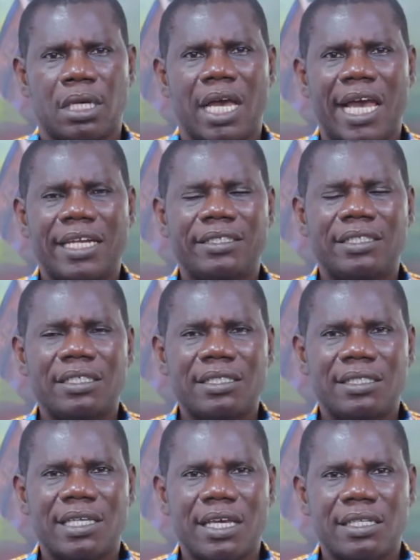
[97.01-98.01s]
And
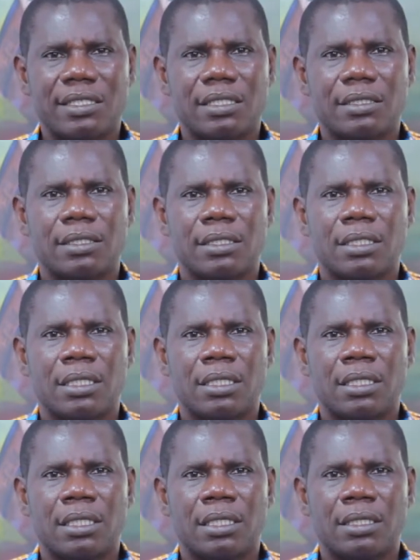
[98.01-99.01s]
this takes
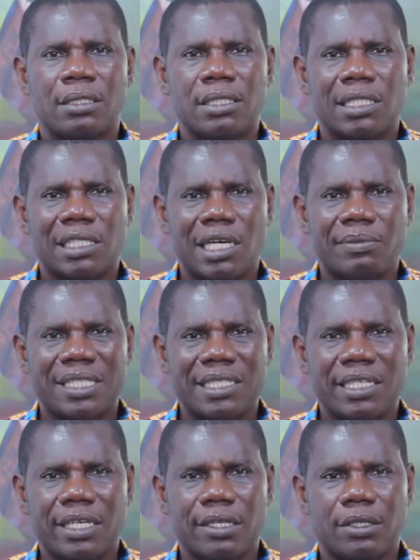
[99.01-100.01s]
some
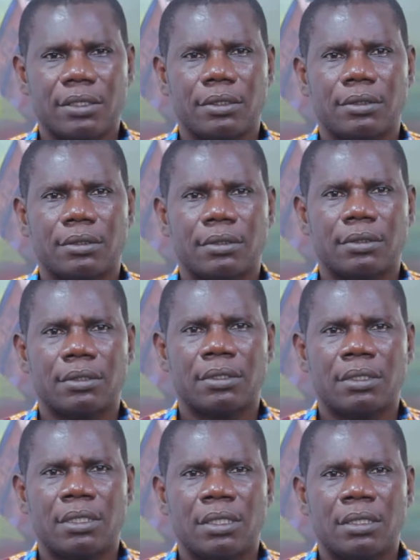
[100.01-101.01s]
skill,
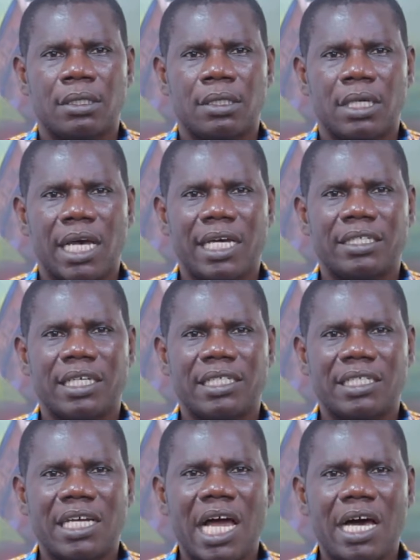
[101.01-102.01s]
and
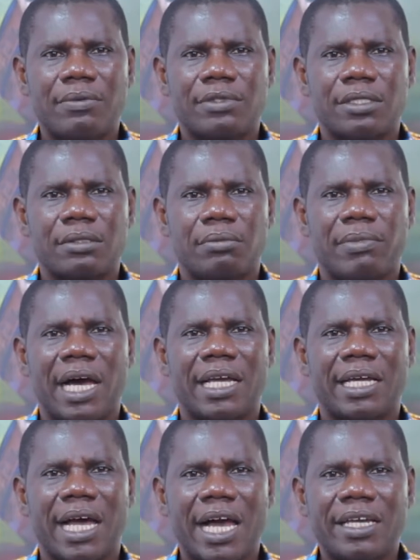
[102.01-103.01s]
it comes by
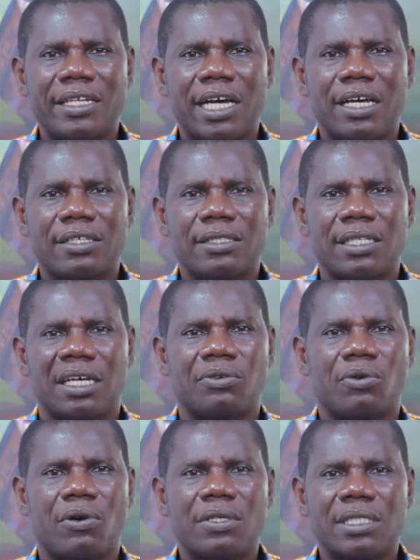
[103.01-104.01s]
guidance
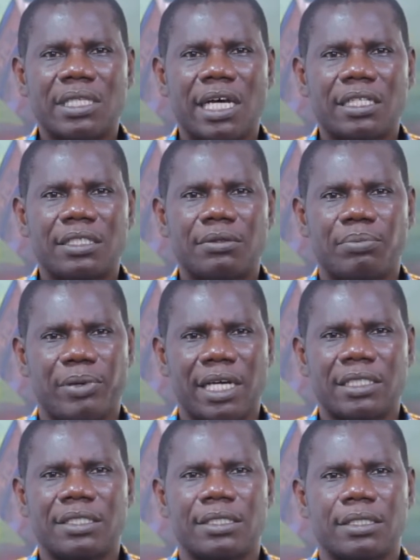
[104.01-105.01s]
and constant
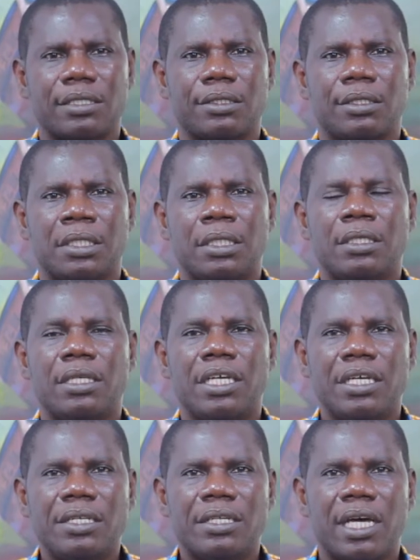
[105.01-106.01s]
practice
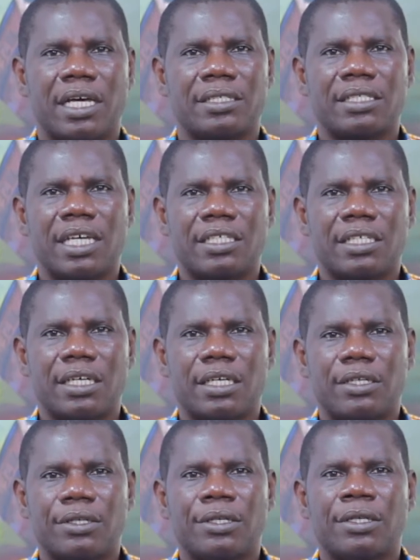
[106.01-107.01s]
in aesthetic
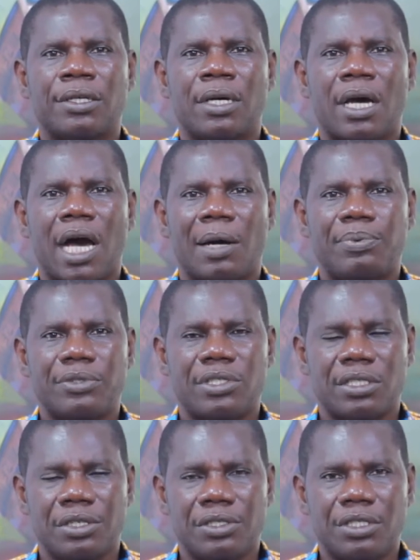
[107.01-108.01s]

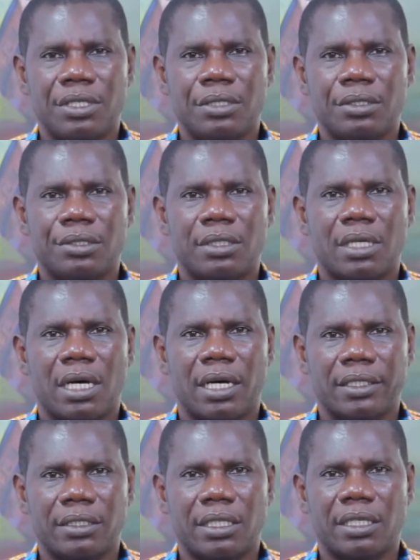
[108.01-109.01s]
appreciation
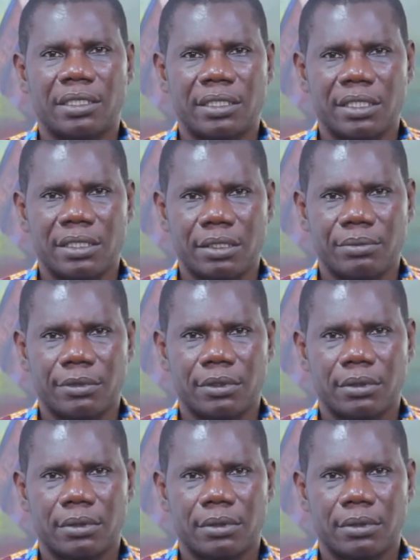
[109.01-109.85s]
and criticism.